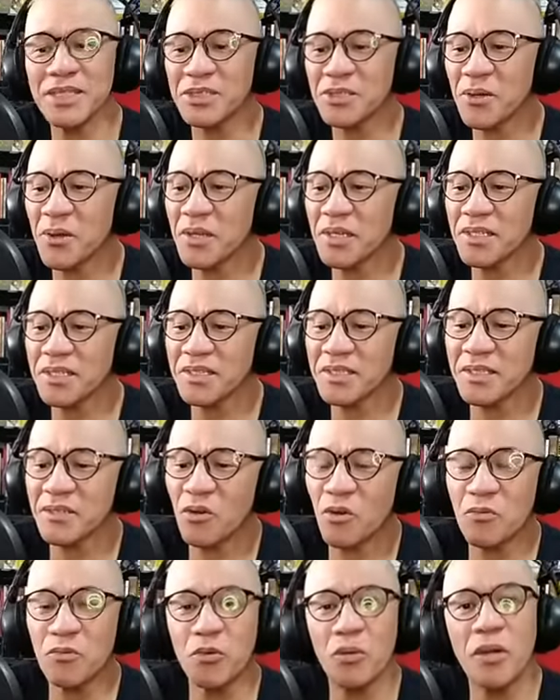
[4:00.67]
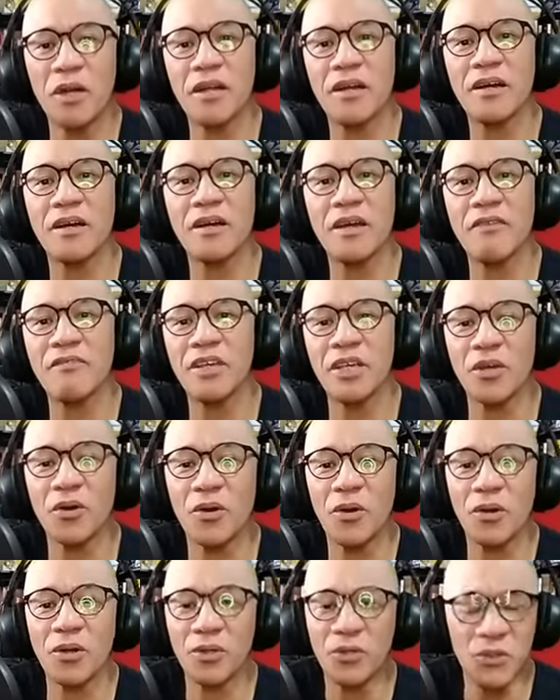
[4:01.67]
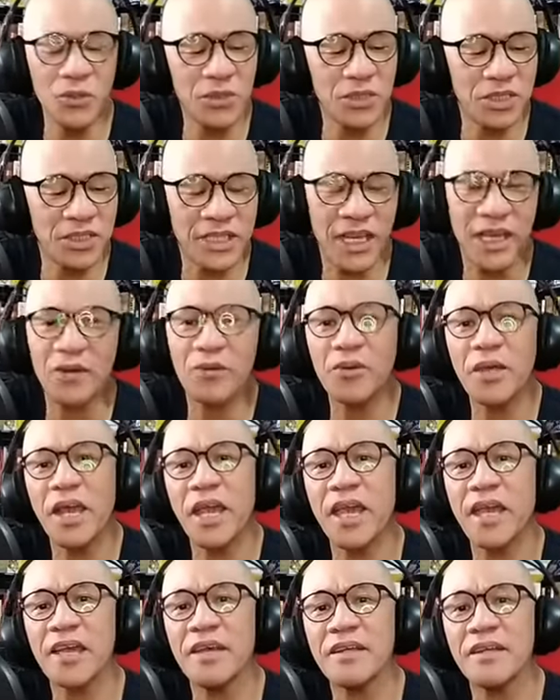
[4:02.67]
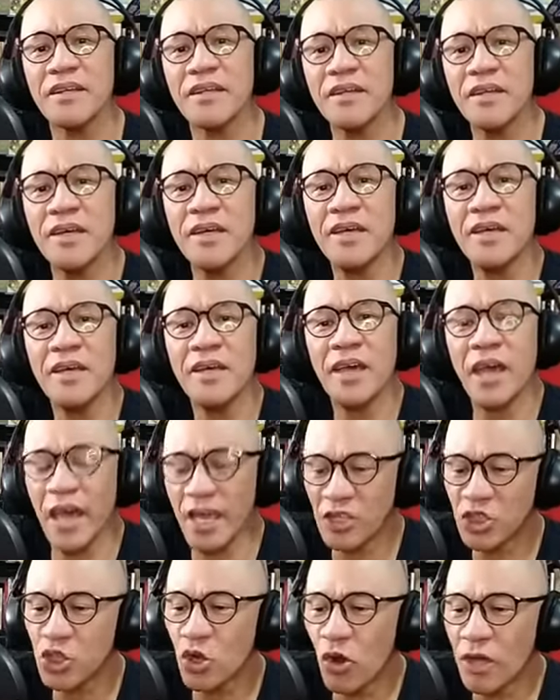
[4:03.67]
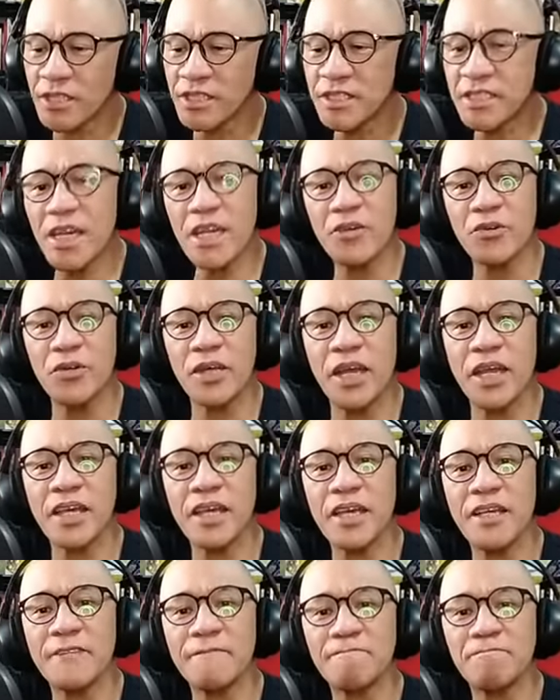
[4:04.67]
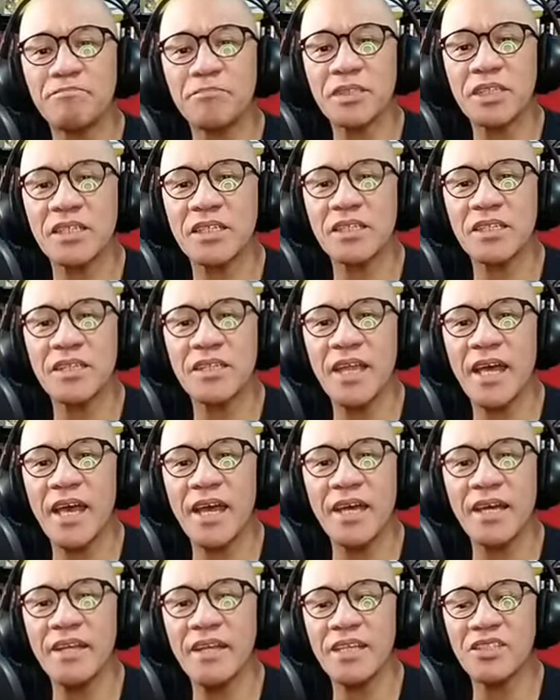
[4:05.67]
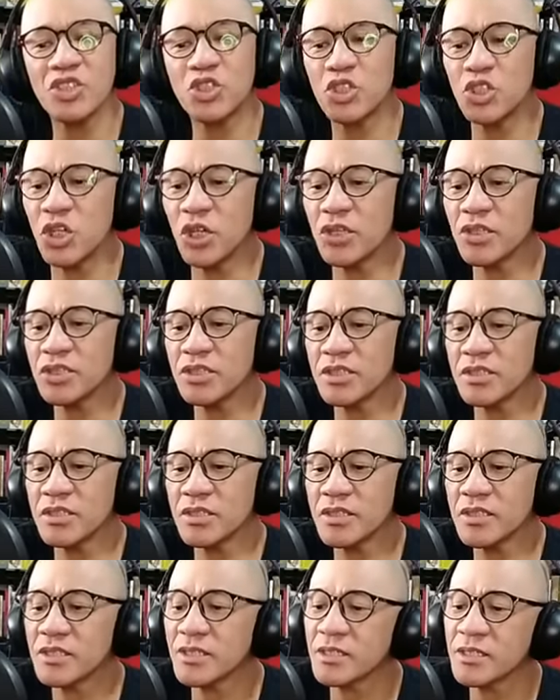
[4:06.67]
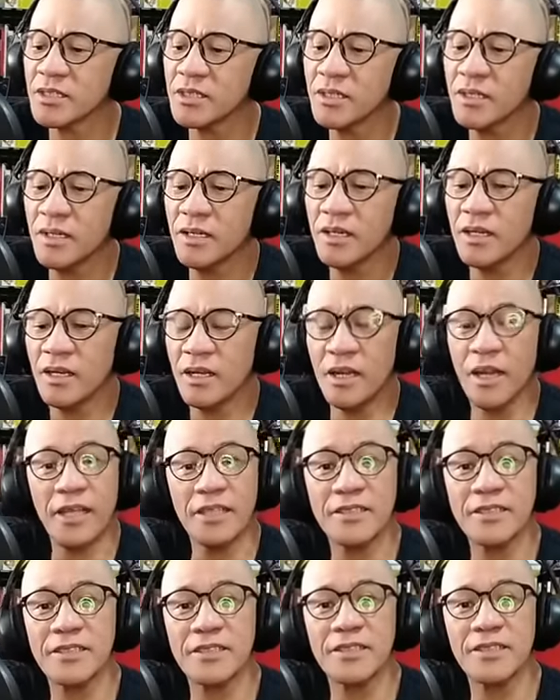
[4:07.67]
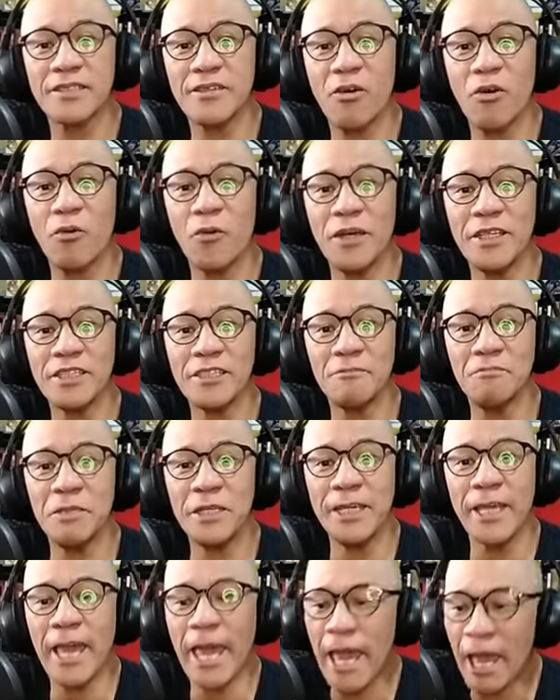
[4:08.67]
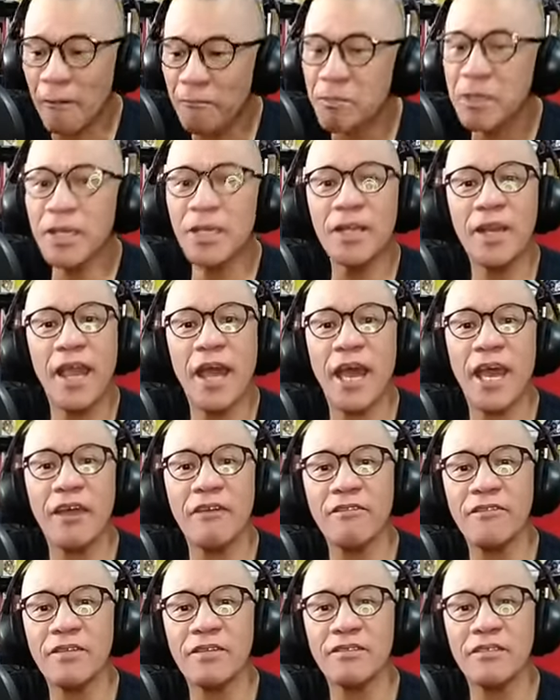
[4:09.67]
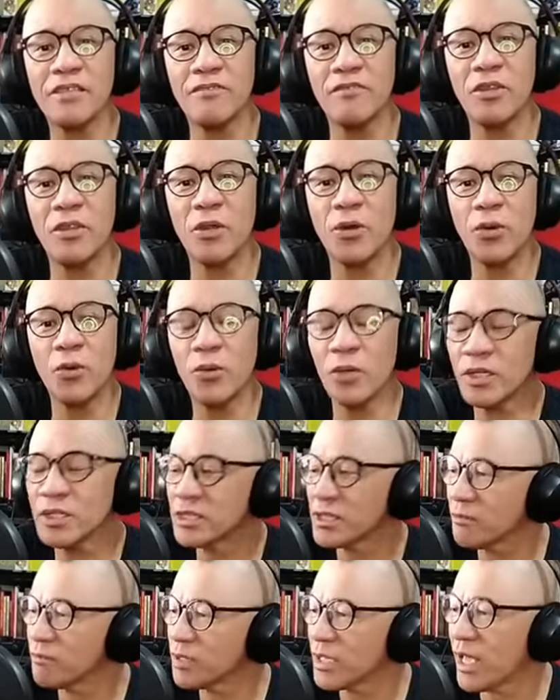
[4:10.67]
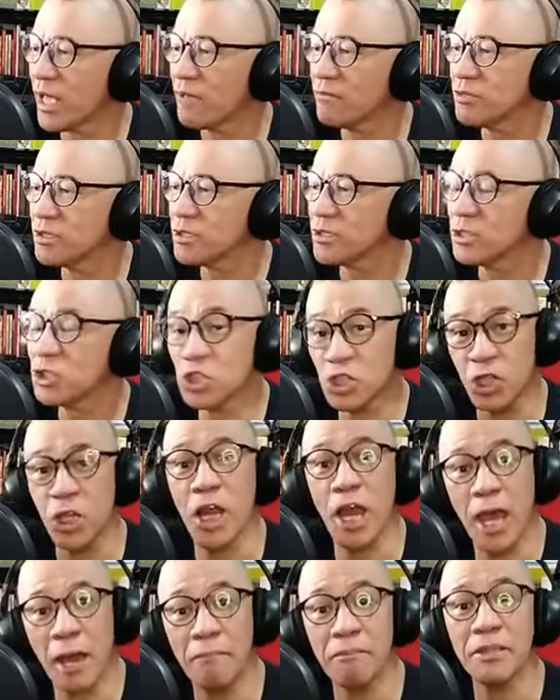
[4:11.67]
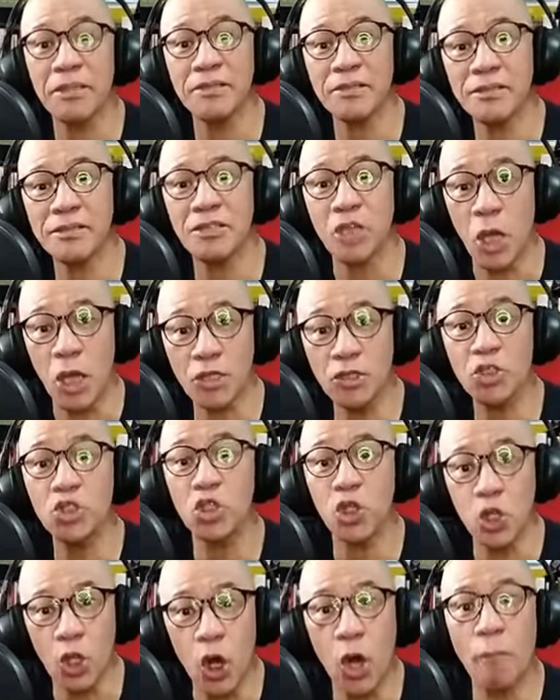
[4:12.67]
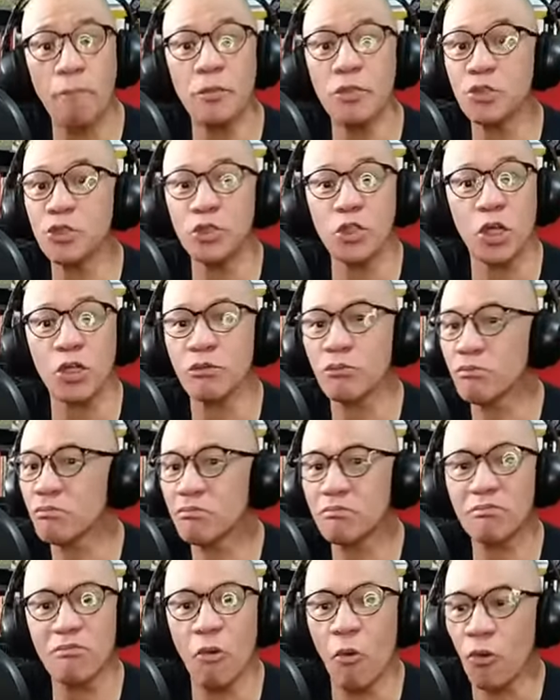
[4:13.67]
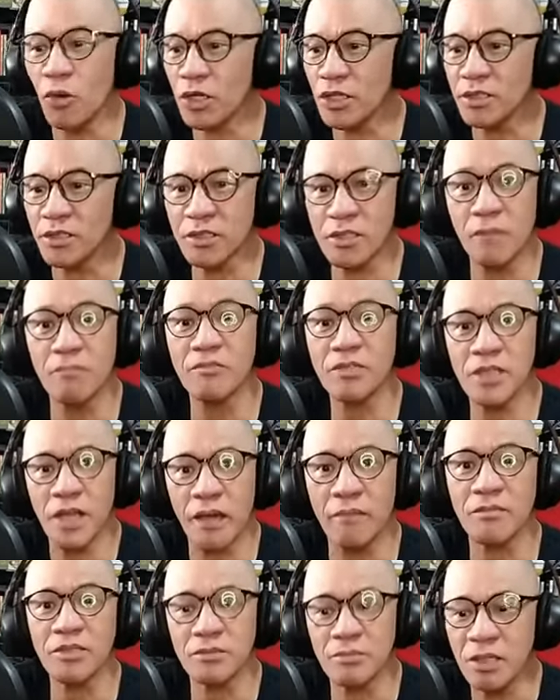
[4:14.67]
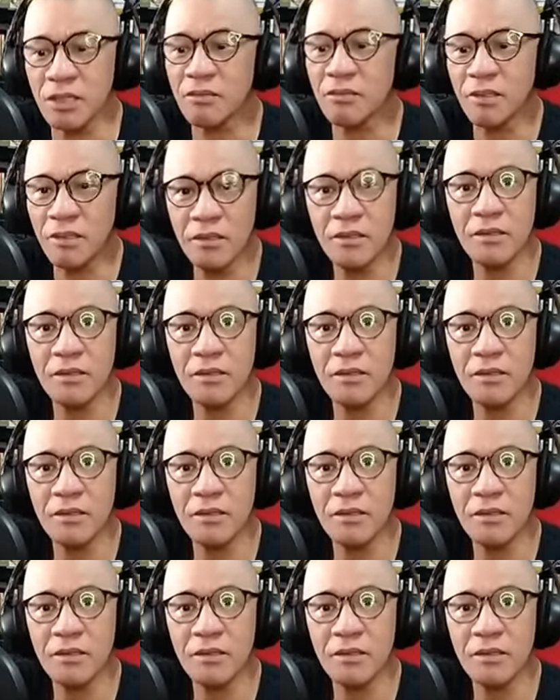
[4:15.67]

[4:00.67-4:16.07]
that's all, and I hope you are having your good Saturday and enjoy Saturday, and let's cheers, and let's always be happy in life, even though sometimes shit happens. Yes, shit happens, not only sometimes, but